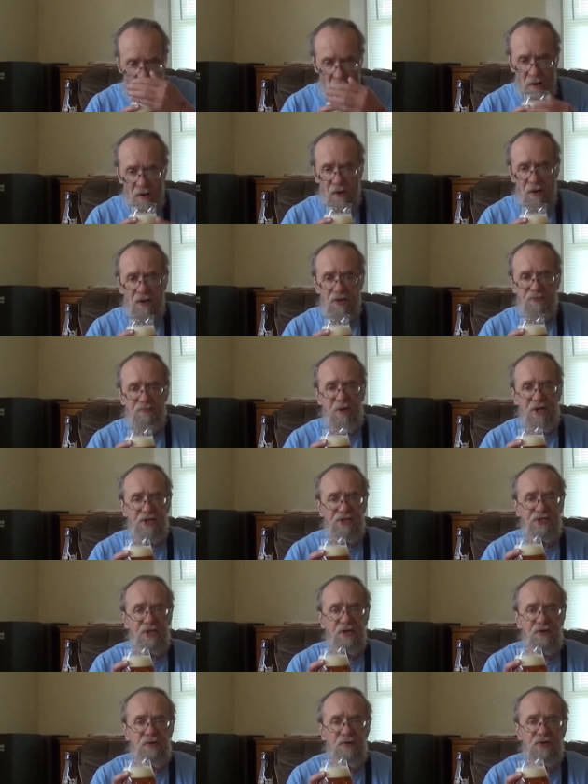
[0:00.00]
Oh, there's big
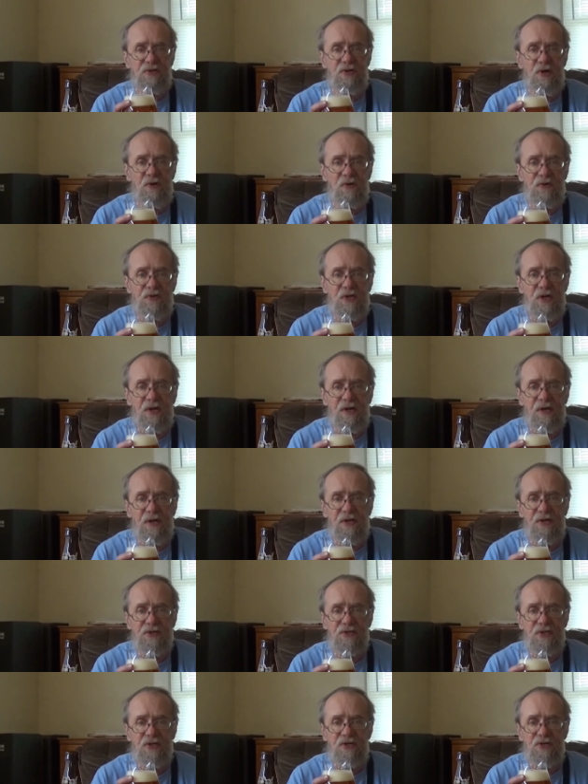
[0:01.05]
citrus notes on
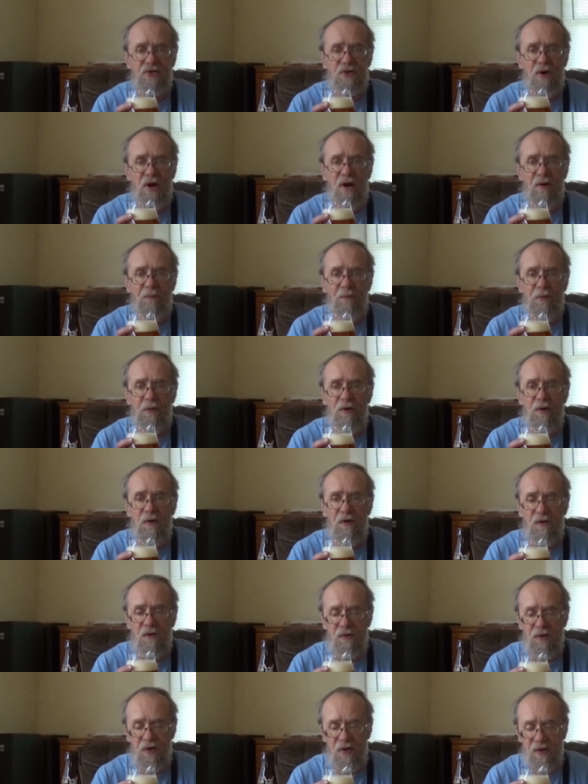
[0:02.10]
this. There's
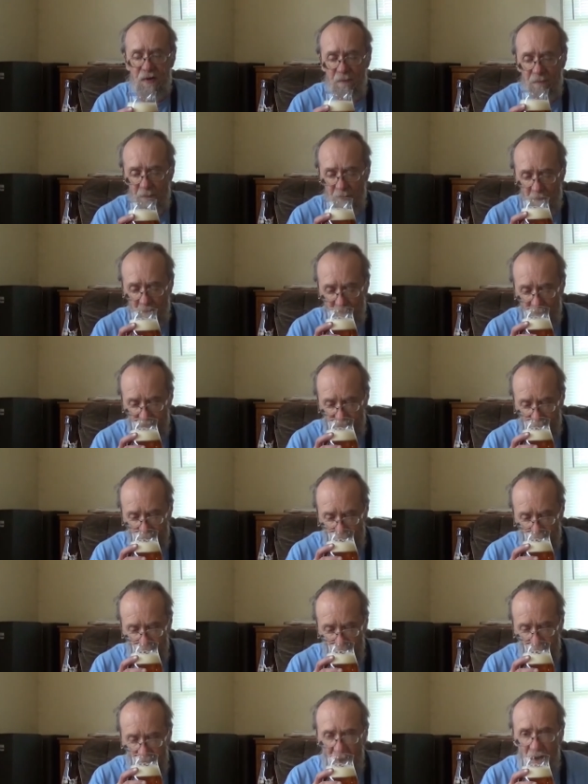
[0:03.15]
grapefruit and
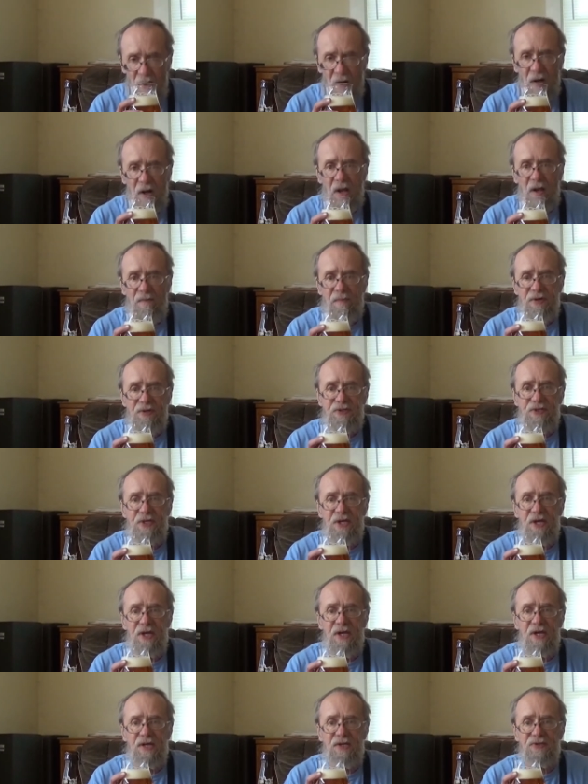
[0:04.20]
lemon
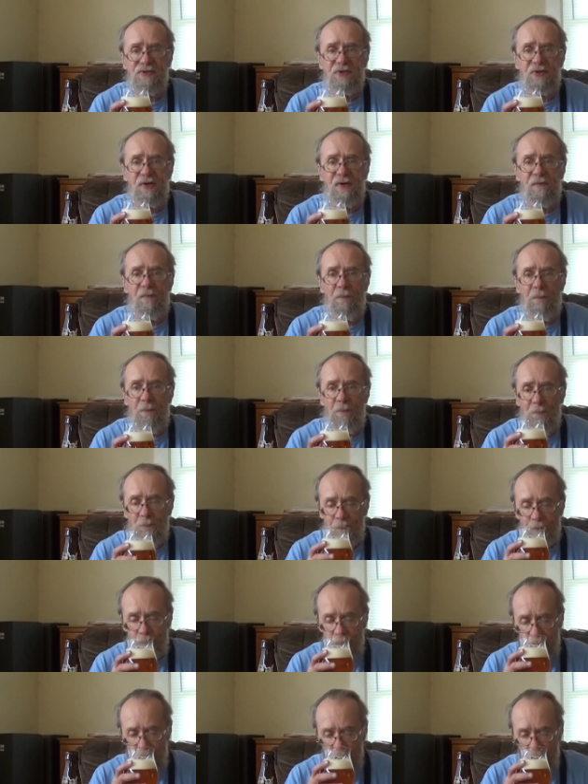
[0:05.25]
zest and
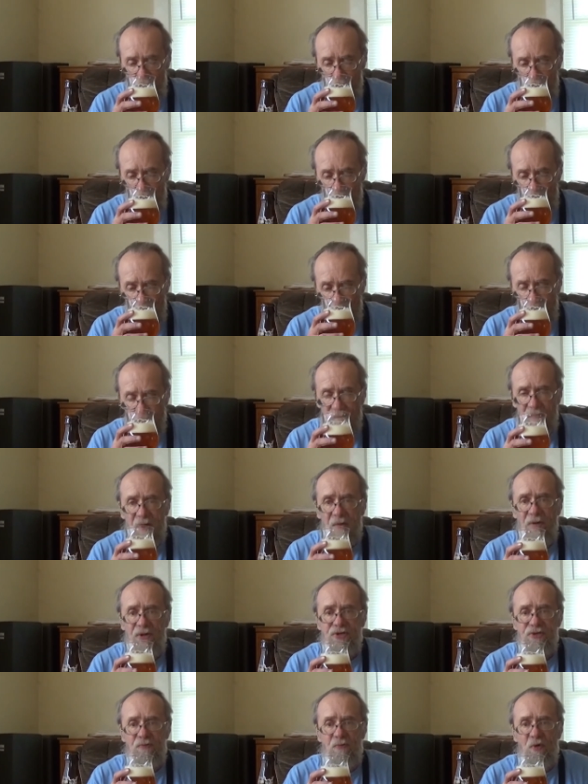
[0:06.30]

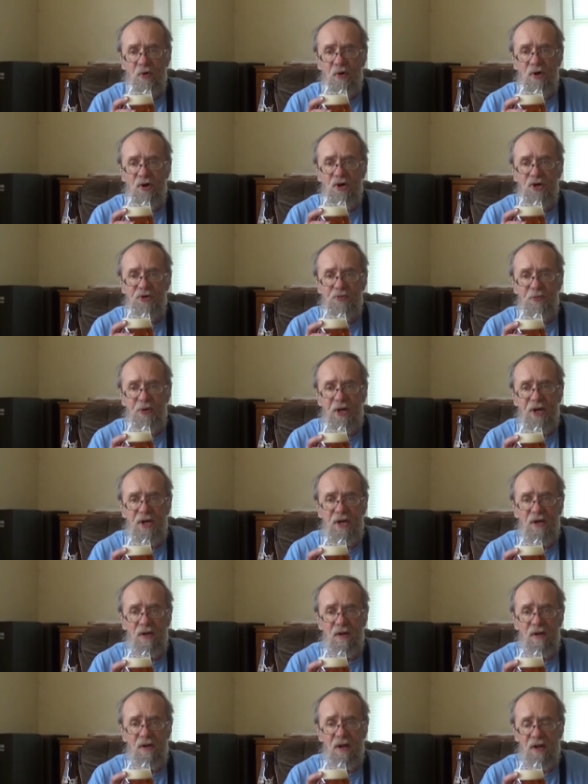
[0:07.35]
maybe some orange
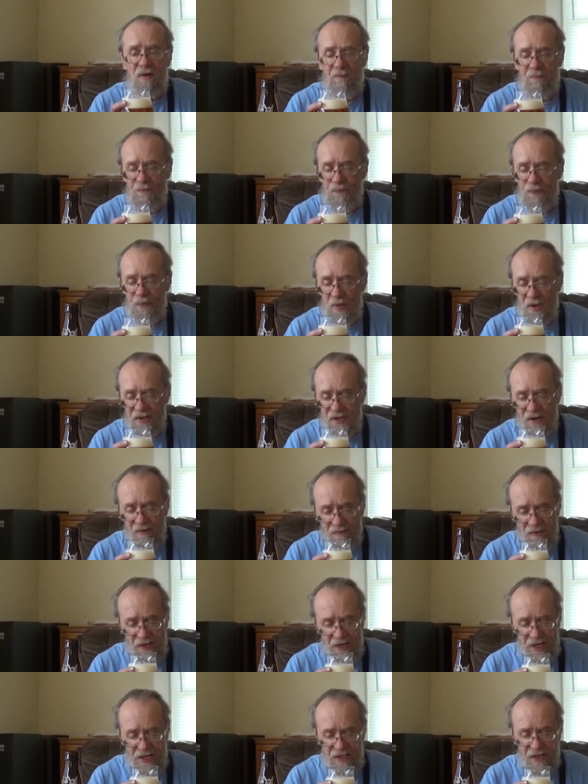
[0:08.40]
peel. Uh,
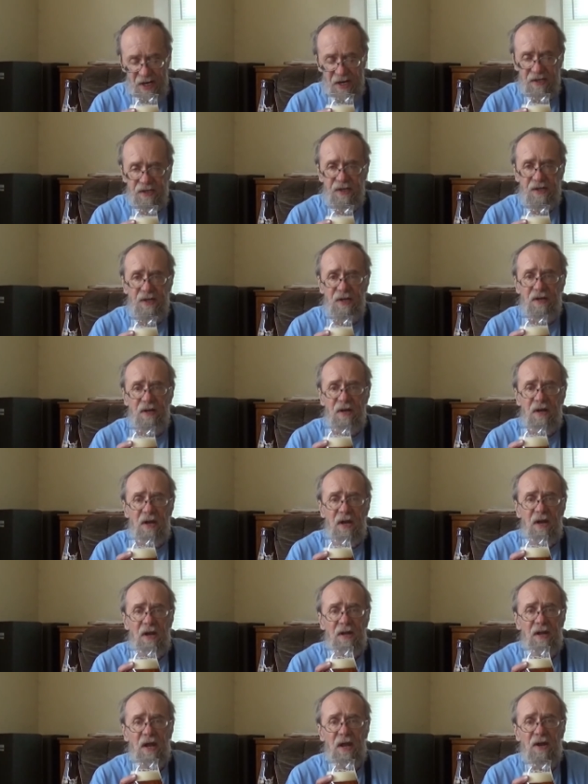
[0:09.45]
definitely getting that uh,
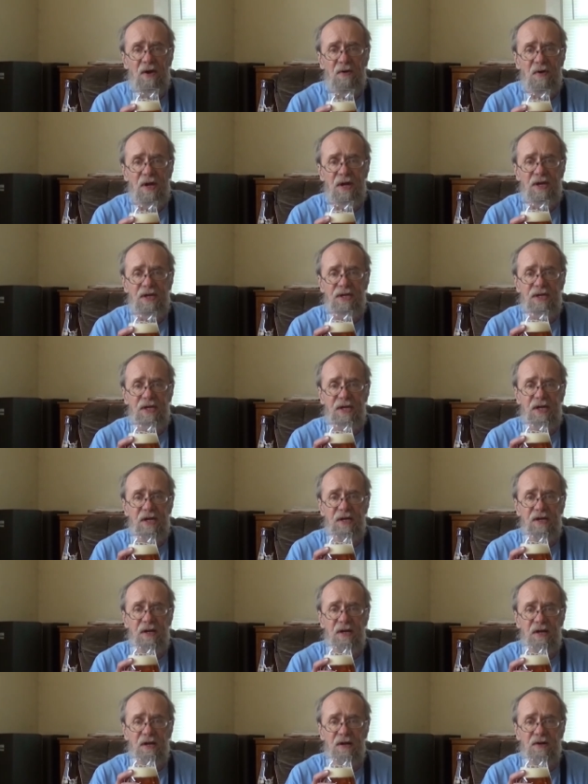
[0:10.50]
that green tea
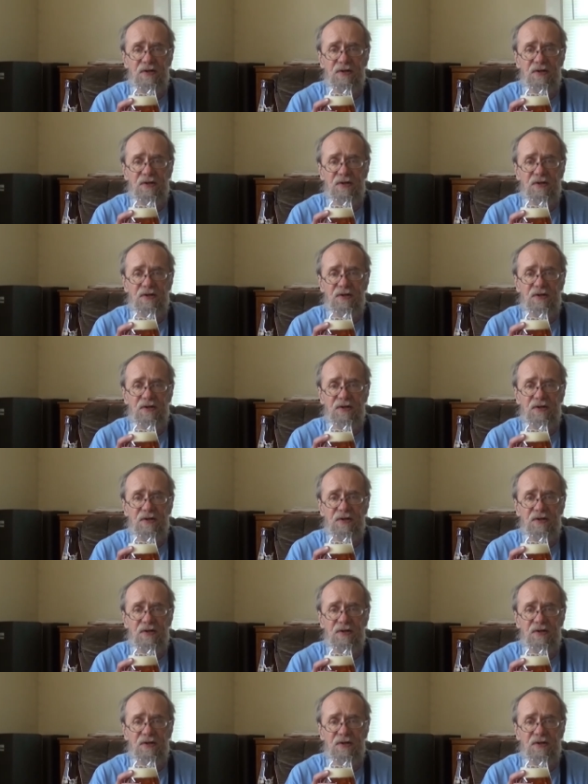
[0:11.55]
in there.